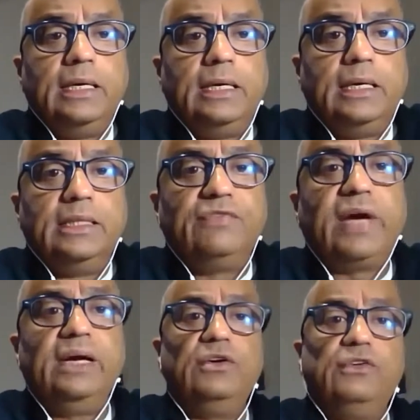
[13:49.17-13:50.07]
uh, they've
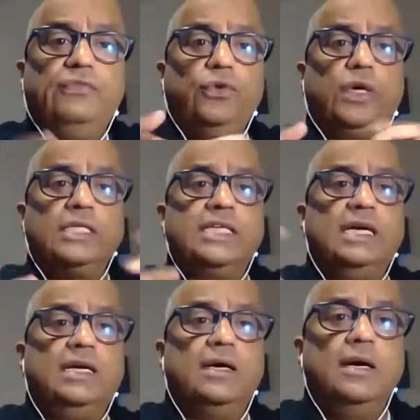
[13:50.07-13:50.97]
kind of, you can
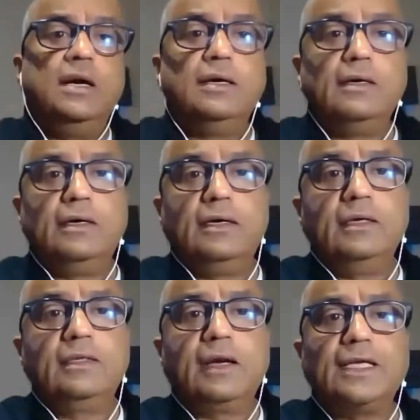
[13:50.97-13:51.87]
say, turned
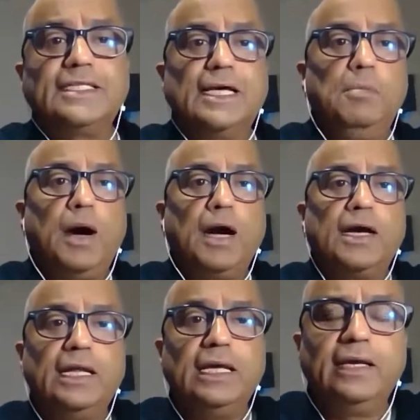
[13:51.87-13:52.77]
uh, classical
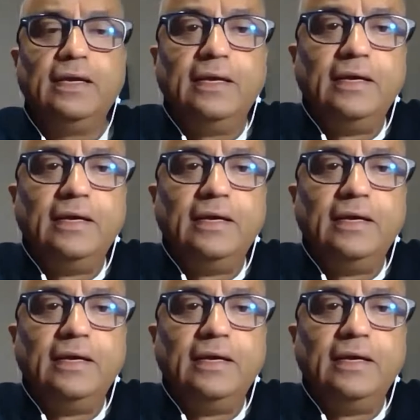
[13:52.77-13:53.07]
marketing,